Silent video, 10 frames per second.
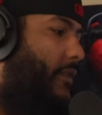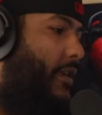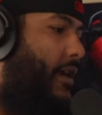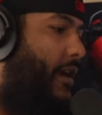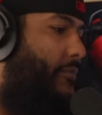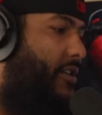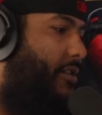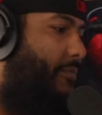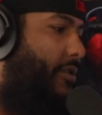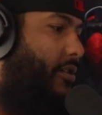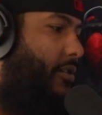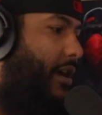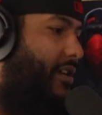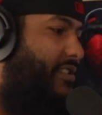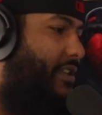I'm good, bro.
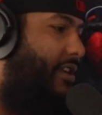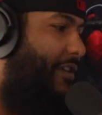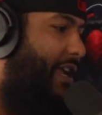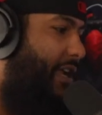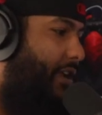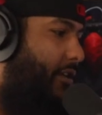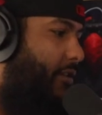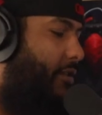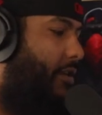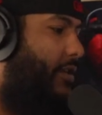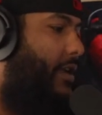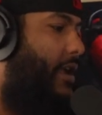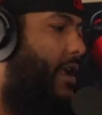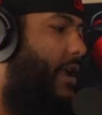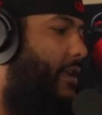I'll stay right here
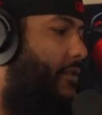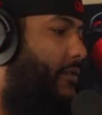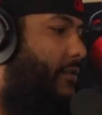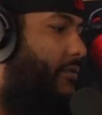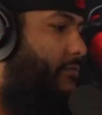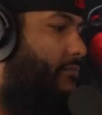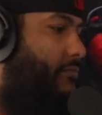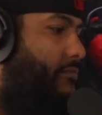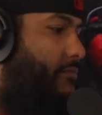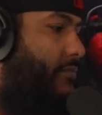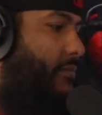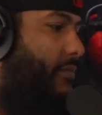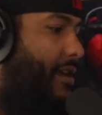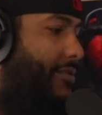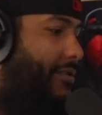and um.
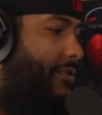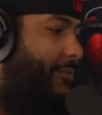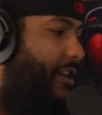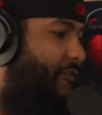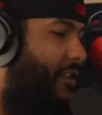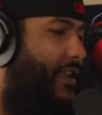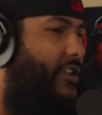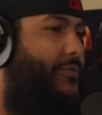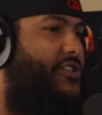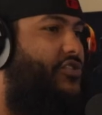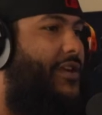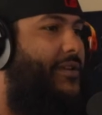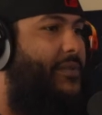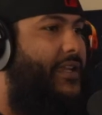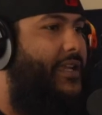I don't know, bro. I feel like humans try to
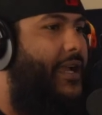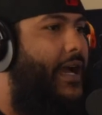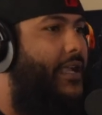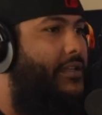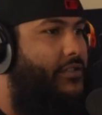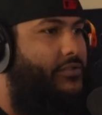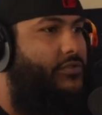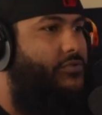play God a little too